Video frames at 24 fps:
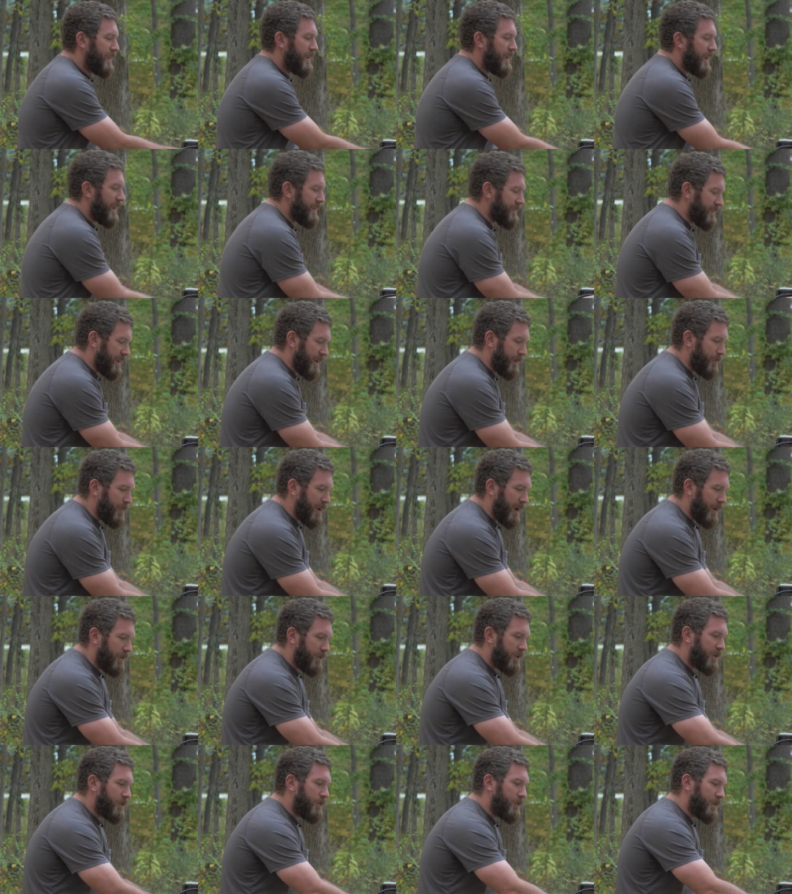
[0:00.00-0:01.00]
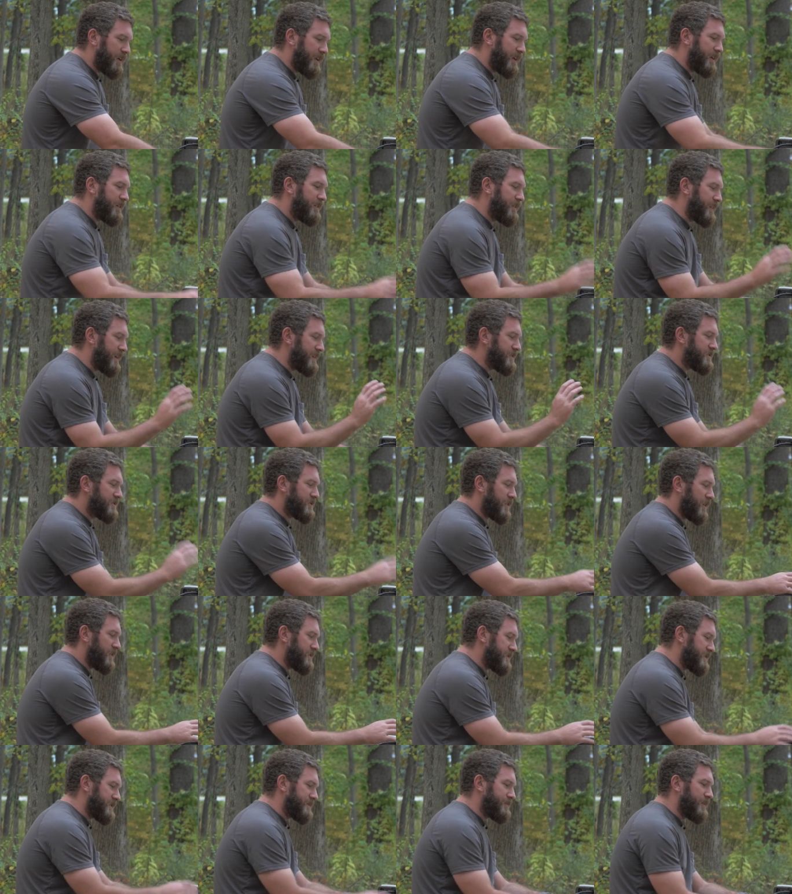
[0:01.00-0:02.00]
I've got a power cord here that
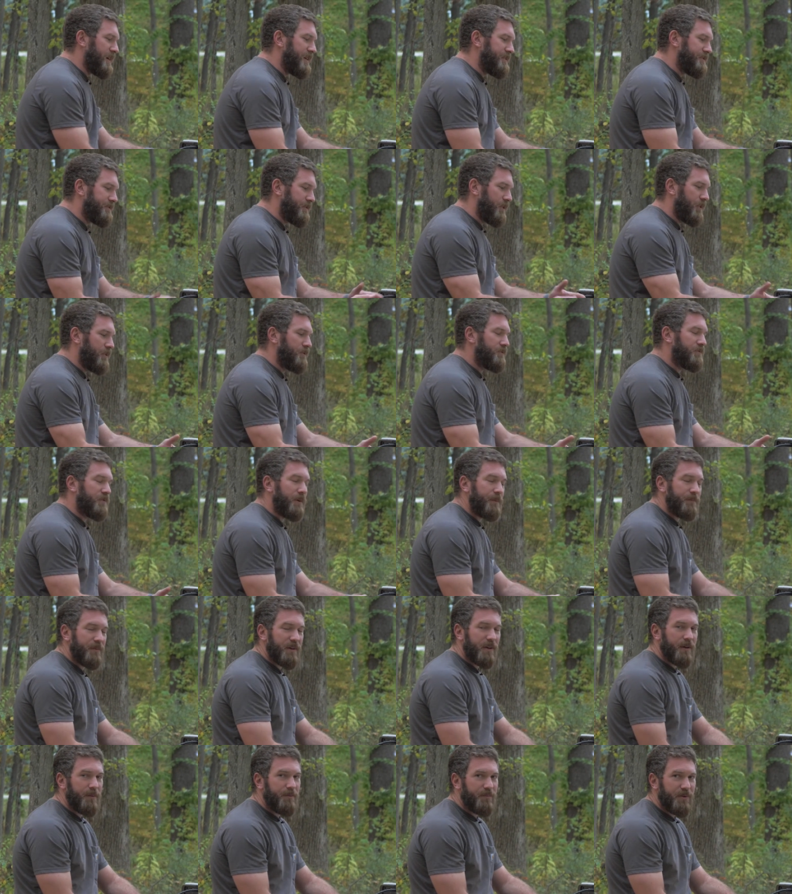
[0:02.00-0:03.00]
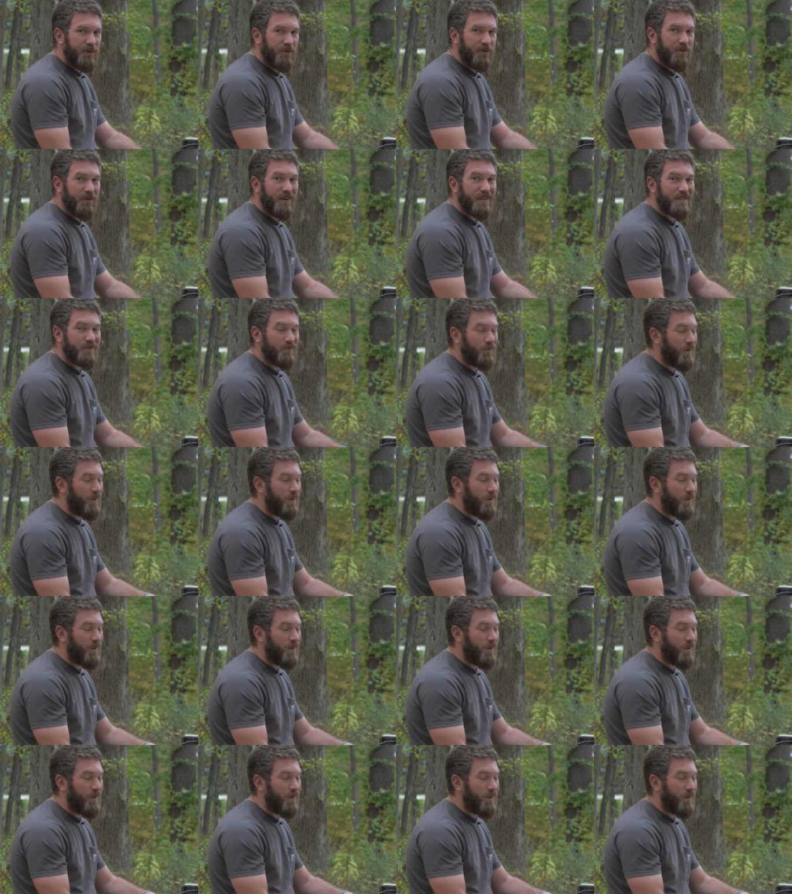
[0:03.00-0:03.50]
charges my phone from the computer as